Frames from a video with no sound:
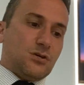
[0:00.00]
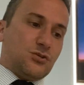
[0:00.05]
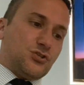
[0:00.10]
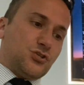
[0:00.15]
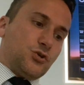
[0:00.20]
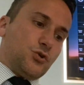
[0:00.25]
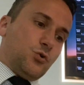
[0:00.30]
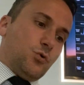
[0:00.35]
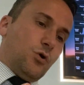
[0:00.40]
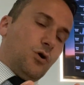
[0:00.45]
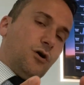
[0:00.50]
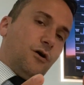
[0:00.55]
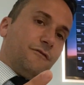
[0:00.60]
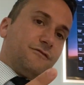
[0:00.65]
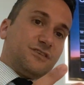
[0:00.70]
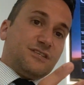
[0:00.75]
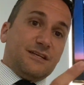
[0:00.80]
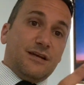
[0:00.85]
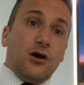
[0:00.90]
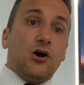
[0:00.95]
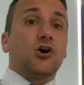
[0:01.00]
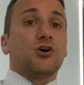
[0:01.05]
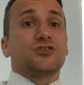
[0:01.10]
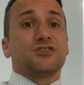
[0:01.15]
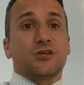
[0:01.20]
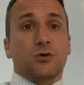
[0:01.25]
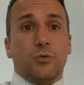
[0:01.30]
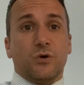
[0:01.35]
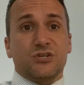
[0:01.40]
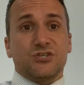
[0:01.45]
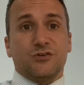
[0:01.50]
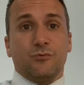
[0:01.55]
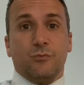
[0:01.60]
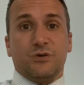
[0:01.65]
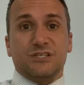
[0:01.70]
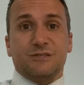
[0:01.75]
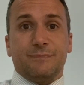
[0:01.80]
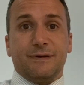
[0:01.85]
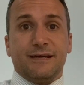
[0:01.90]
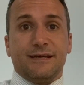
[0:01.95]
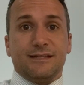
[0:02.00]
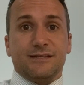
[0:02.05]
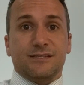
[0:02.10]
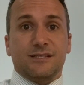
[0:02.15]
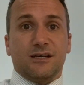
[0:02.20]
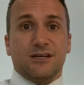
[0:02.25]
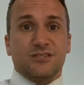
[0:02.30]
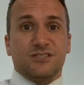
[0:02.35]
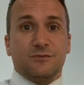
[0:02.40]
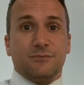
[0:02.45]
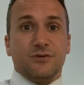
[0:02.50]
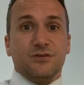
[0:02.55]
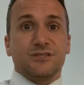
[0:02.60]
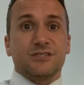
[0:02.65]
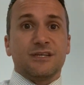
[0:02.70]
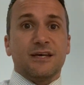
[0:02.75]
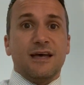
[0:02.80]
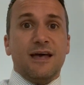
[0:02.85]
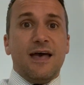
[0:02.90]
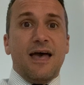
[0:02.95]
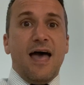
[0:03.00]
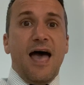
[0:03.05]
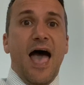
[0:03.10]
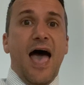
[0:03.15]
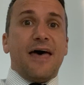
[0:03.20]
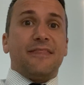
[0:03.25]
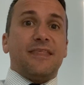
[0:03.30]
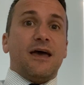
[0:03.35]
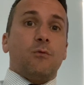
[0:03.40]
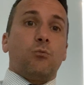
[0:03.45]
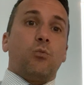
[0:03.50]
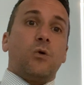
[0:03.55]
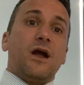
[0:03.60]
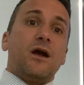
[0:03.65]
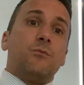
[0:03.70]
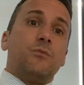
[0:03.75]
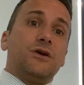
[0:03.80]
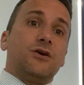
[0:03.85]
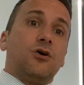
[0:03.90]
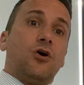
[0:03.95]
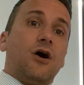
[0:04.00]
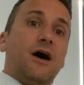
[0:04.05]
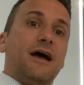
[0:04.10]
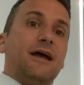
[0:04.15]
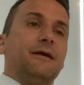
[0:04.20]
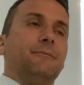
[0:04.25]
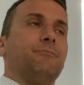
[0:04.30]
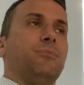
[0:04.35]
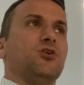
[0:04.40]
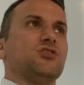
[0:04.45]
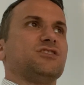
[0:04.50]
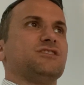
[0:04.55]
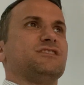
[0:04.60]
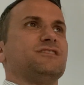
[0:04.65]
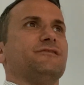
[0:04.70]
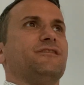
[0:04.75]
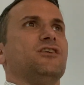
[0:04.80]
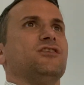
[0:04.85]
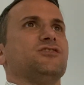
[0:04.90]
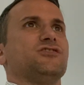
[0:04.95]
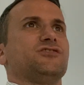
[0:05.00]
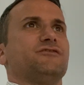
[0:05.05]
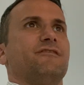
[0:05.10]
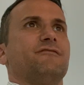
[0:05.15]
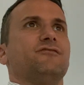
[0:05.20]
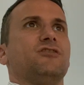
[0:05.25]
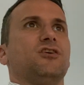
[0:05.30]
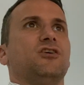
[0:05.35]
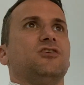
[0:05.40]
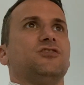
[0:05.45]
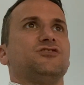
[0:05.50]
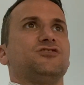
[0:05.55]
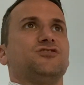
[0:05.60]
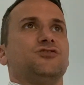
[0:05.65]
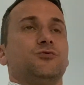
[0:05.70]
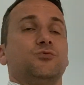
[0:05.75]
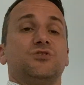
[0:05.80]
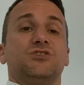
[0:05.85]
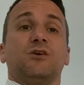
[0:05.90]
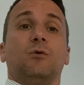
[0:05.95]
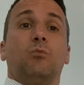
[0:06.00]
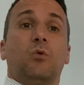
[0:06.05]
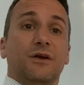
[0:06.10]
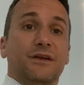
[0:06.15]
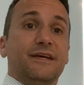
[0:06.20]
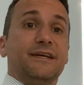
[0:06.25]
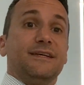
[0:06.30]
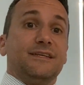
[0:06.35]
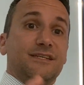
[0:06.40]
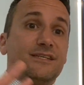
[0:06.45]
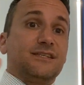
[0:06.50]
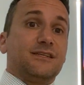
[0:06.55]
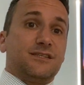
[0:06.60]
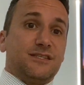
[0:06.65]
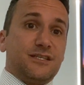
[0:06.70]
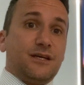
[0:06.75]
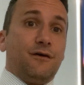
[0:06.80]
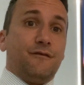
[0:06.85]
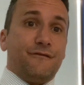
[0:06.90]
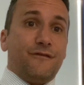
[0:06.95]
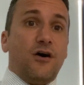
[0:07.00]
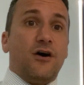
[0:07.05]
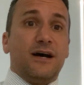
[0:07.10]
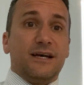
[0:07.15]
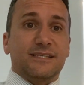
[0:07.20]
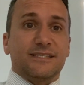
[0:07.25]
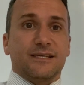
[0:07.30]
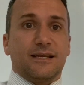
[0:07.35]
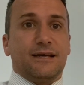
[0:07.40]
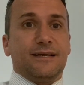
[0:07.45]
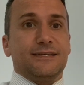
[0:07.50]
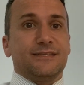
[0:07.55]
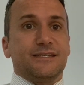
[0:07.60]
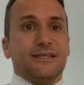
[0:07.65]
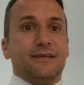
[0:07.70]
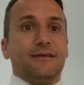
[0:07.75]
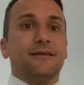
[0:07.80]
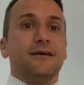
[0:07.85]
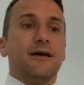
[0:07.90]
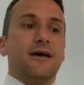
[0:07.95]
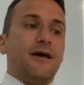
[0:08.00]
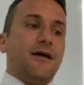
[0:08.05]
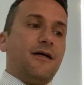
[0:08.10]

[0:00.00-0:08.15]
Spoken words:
to obviously ask the question when speaking to customers, and that where we got a positive answer in regards to someone is self-isolating,